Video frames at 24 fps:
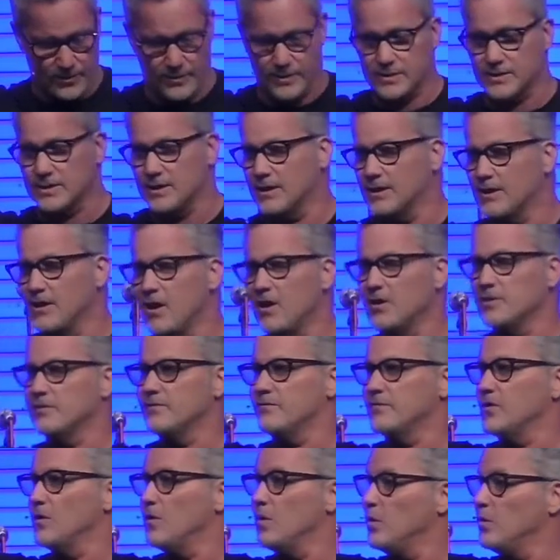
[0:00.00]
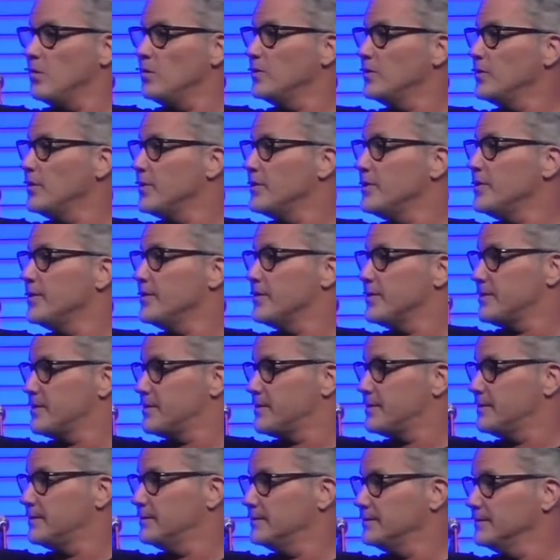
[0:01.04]
He's the God of the whole
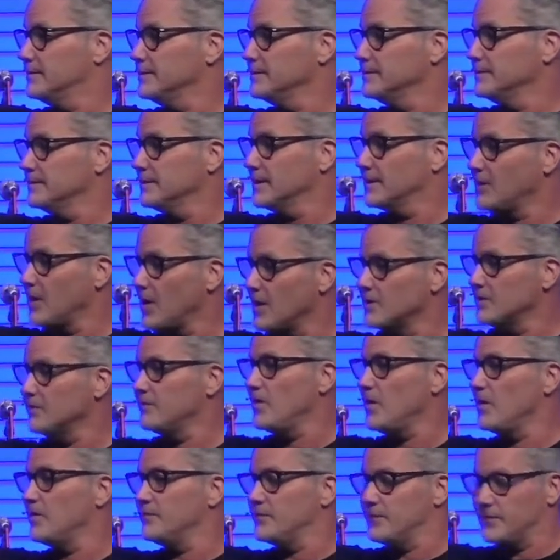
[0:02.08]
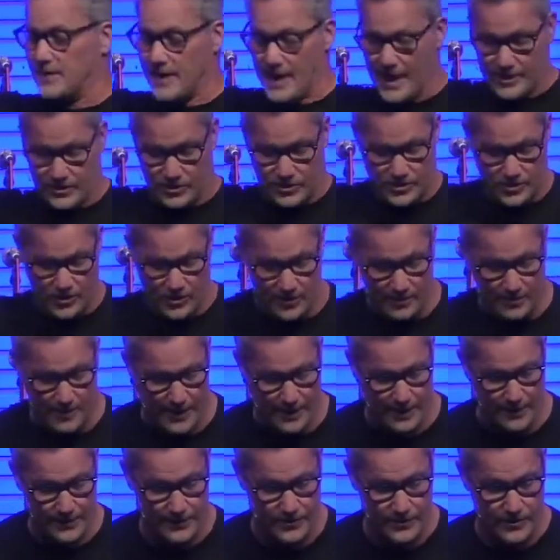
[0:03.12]
earth, the God of all flesh,
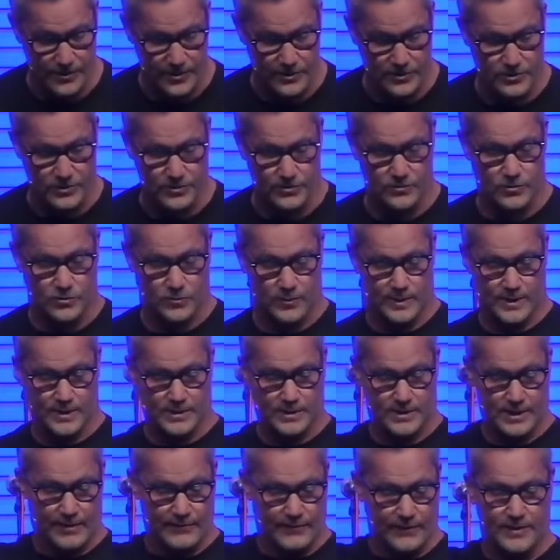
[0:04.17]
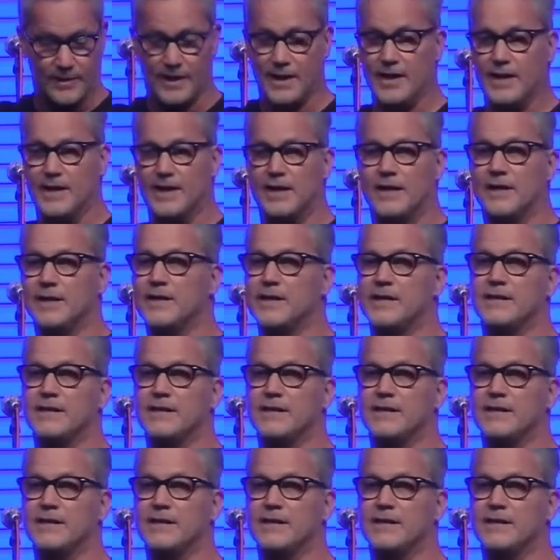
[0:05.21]
Jeremiah 32, 27. And he